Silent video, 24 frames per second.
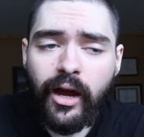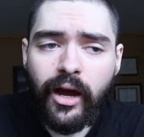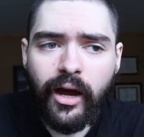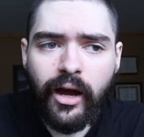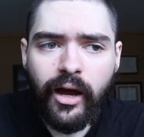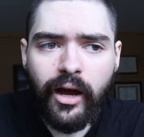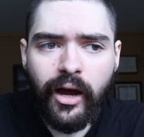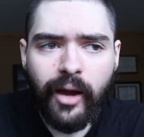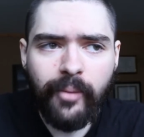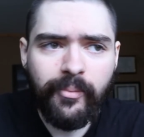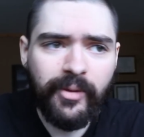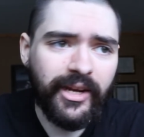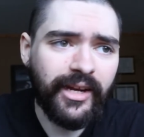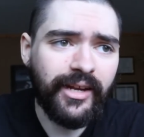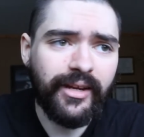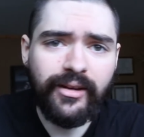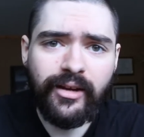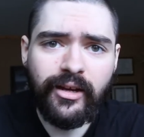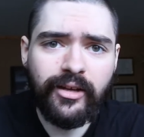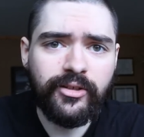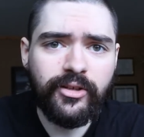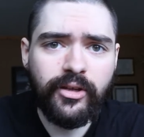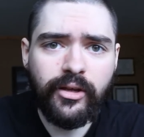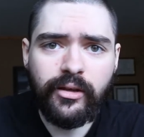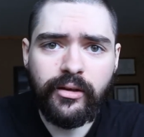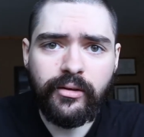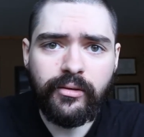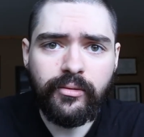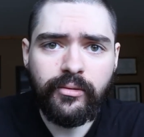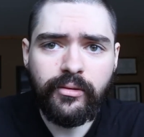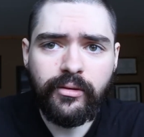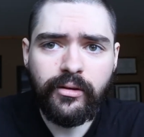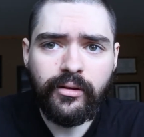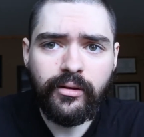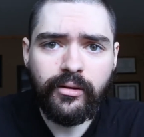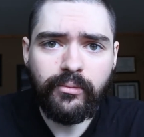I mean, he
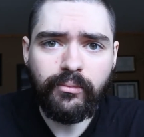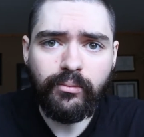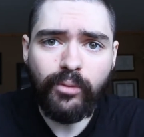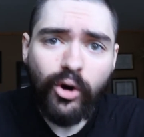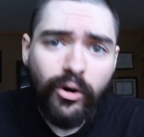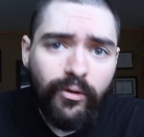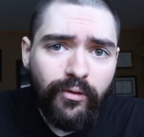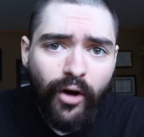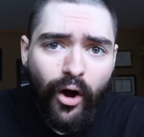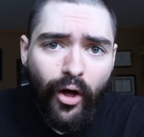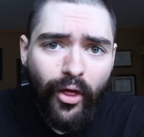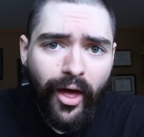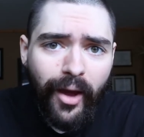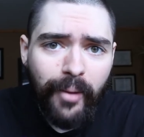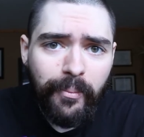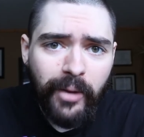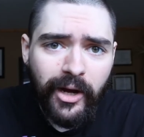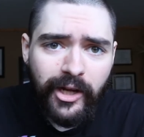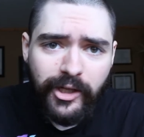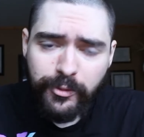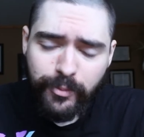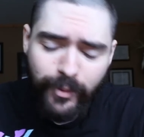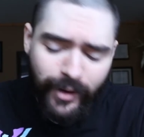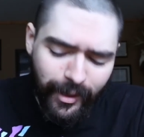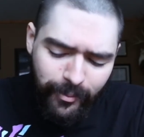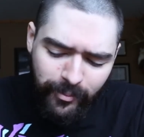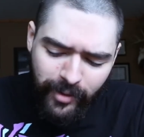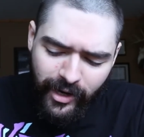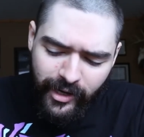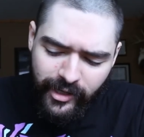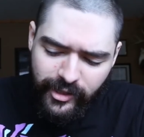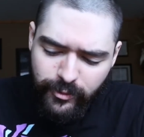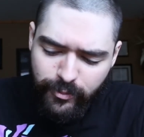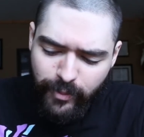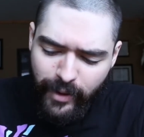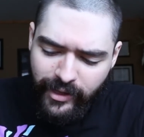doesn't move all that much, but I'm
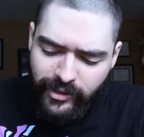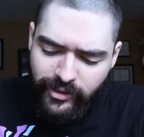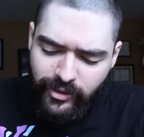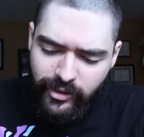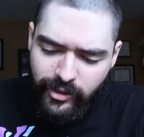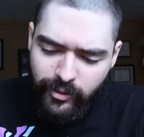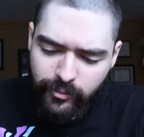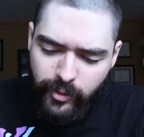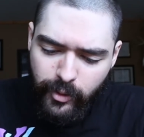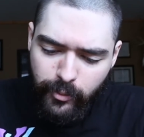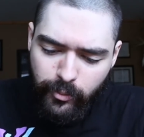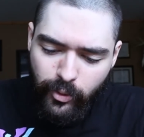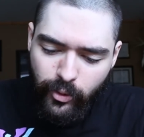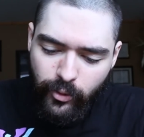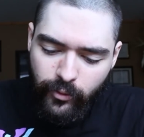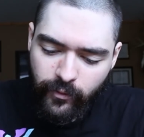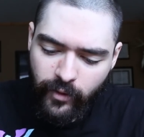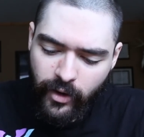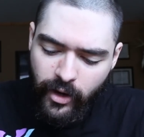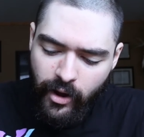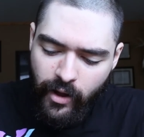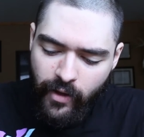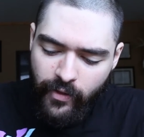not expecting them to move.